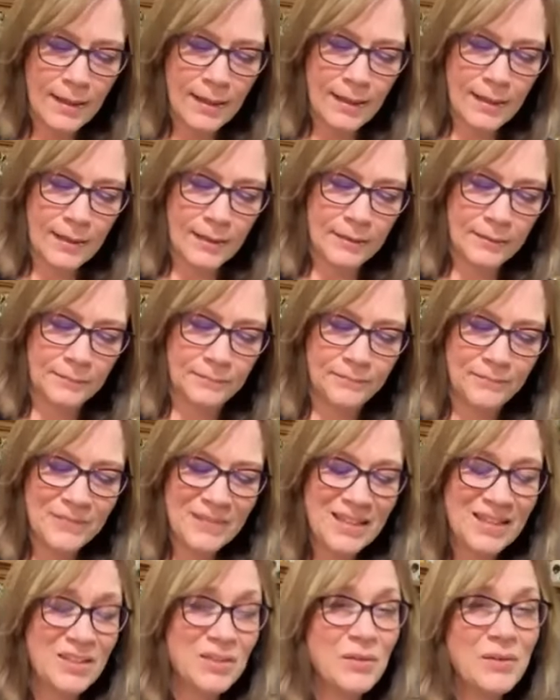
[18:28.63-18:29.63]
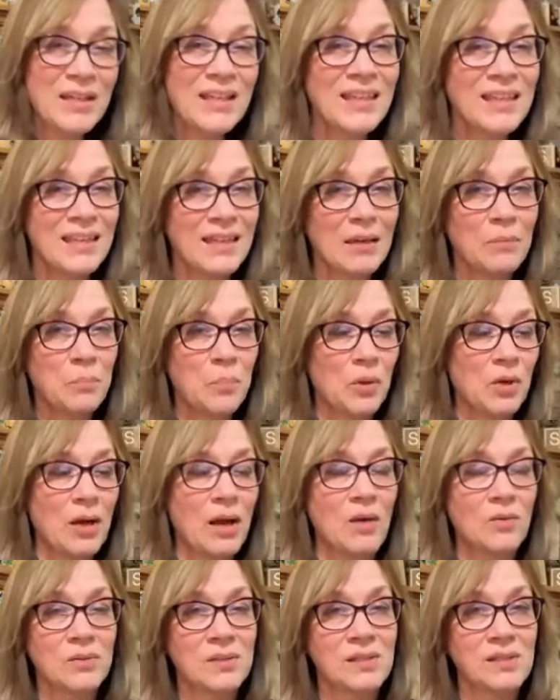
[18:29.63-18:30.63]
Um, you can get
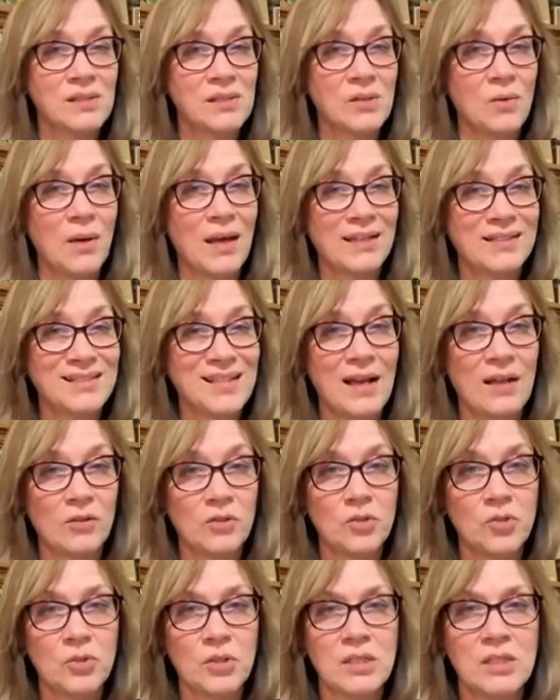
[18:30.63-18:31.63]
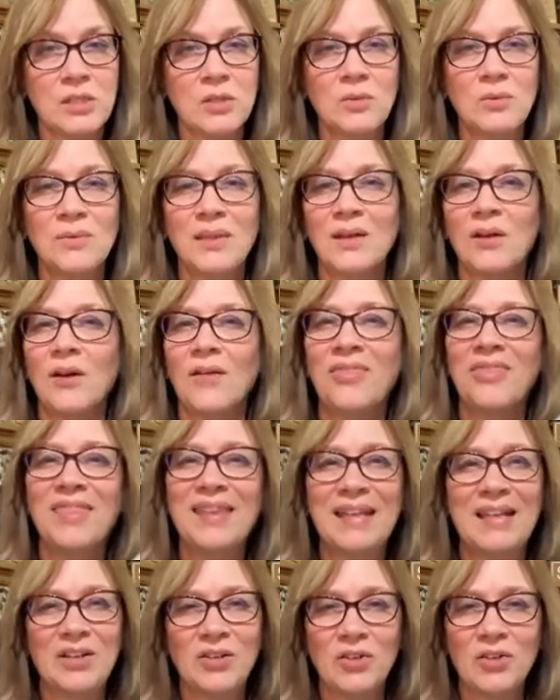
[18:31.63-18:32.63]
birdhouses though at Dollar Tree too. They're a
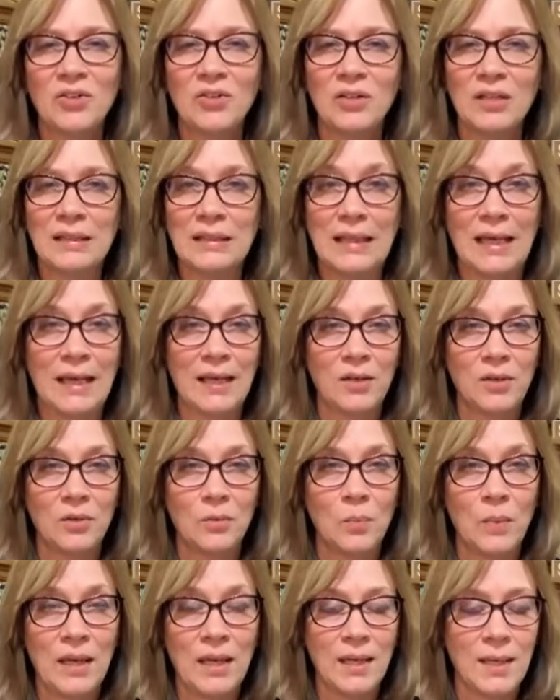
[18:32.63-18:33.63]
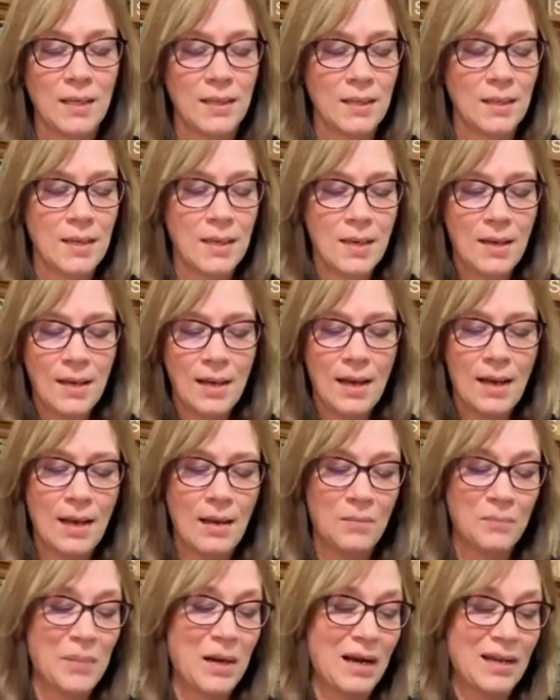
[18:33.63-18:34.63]
thinner, lighter weight,
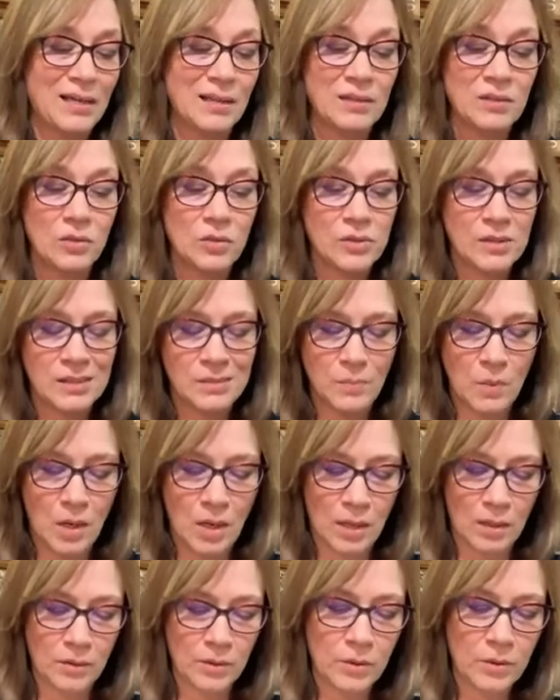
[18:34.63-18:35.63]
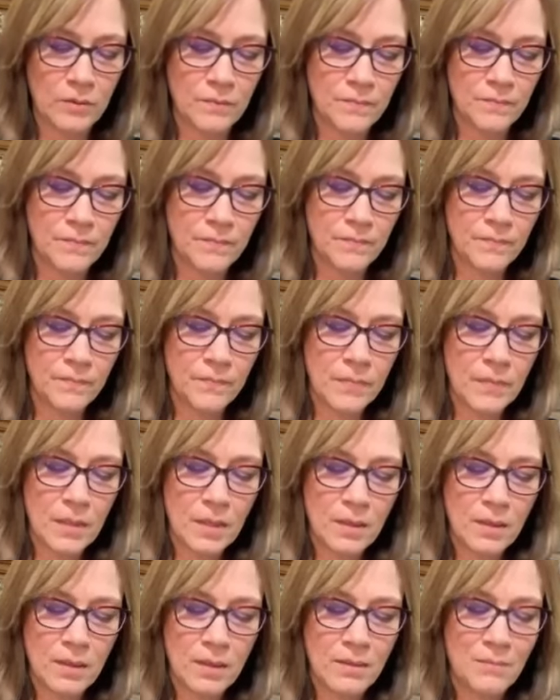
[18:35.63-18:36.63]
um, probably a little smaller,
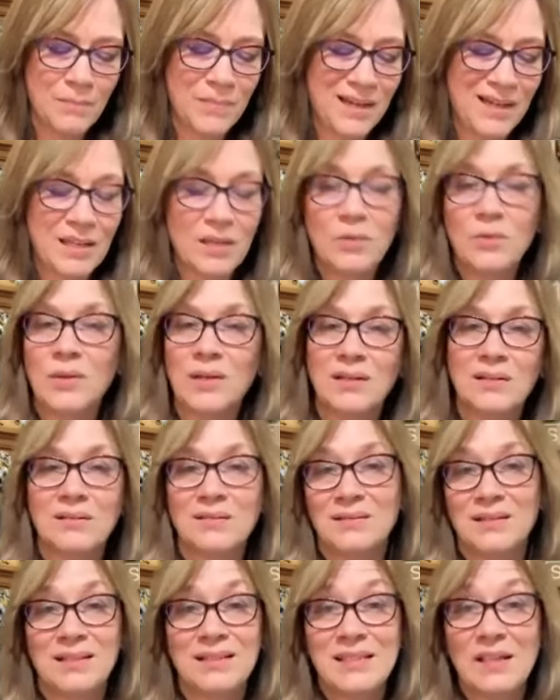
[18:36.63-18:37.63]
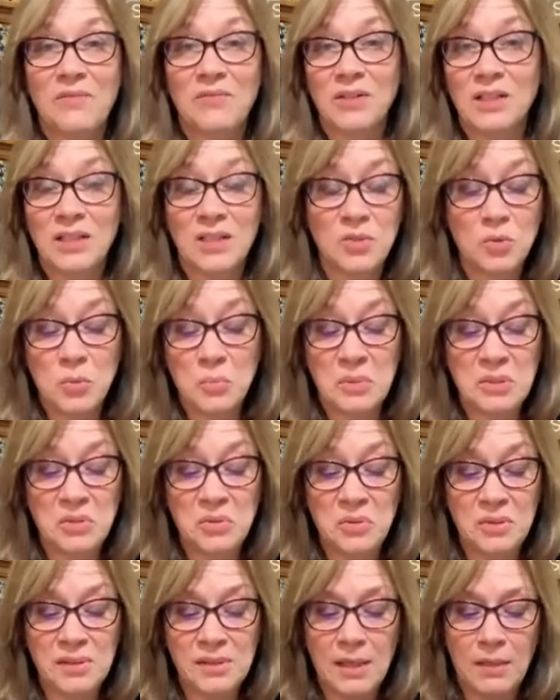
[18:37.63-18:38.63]
but you can definitely do them and
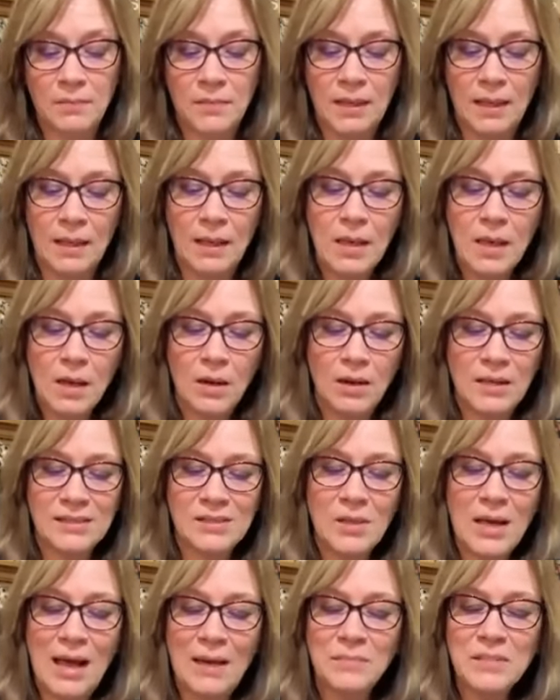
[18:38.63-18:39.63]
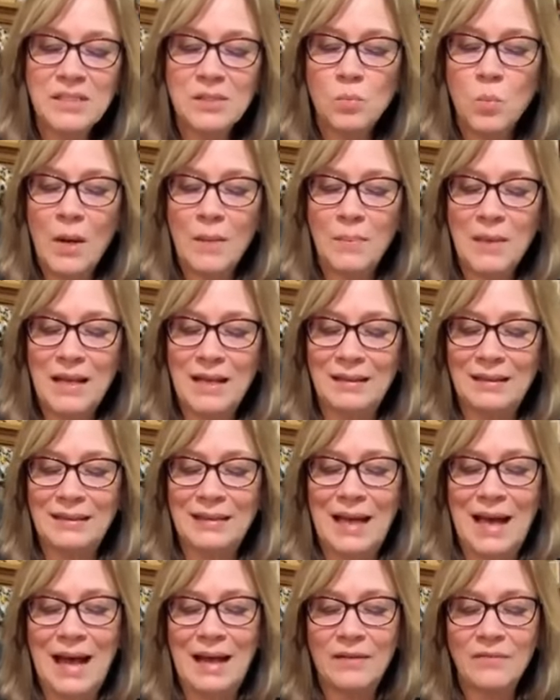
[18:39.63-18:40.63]
do the same thing. All right, so I'm just wiping a
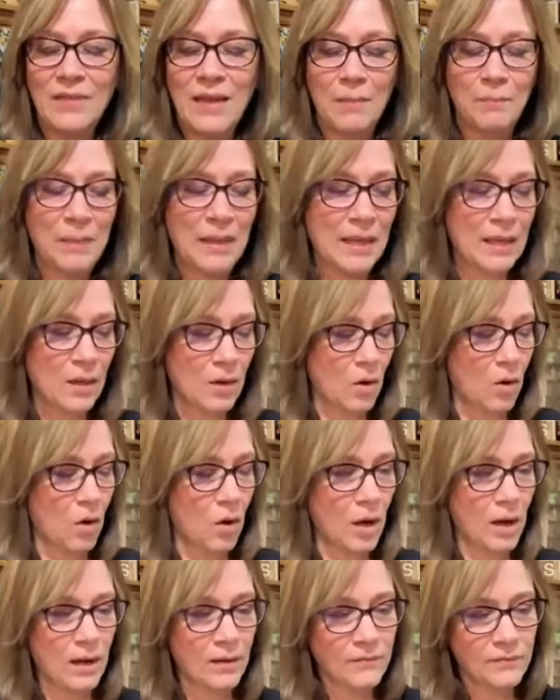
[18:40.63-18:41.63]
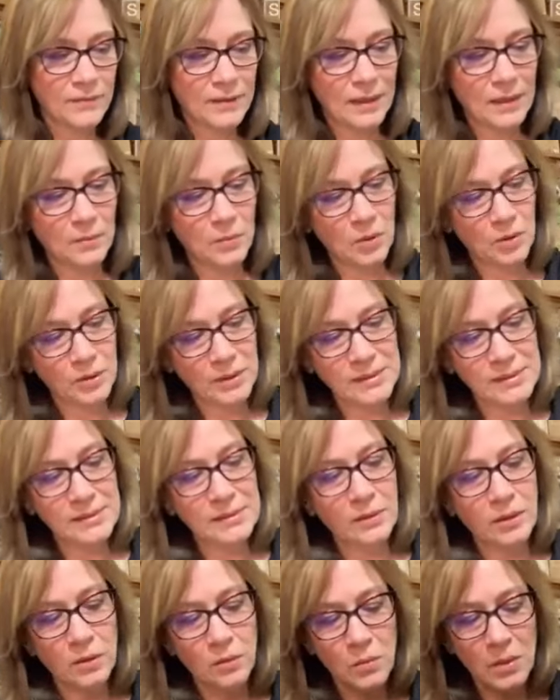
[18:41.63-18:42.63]
lot of that pink off that I'm already
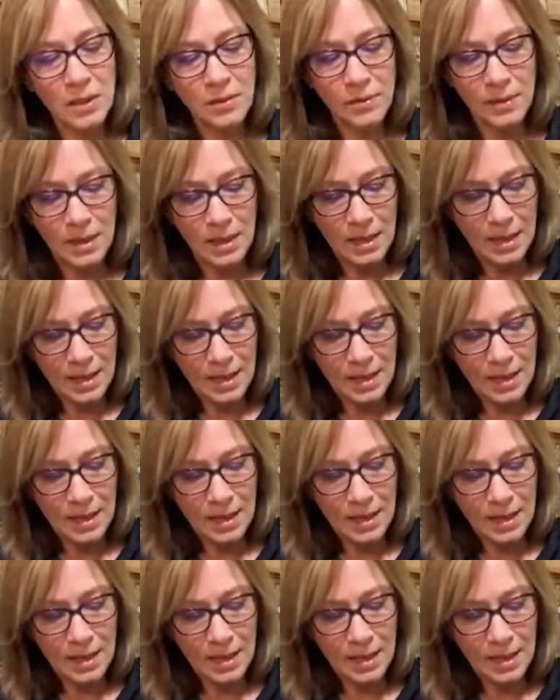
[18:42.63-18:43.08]
starting with,